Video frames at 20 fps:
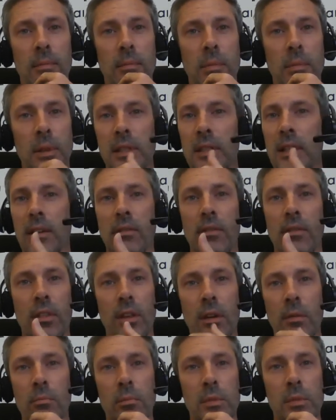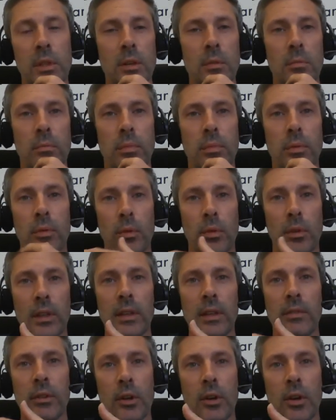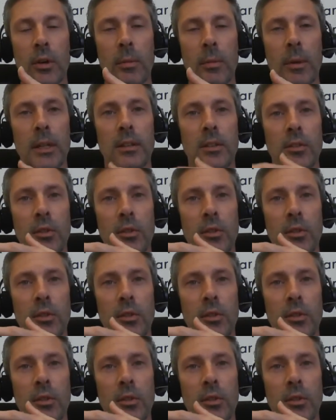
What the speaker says: Please give a thumbs up, or leave a comment,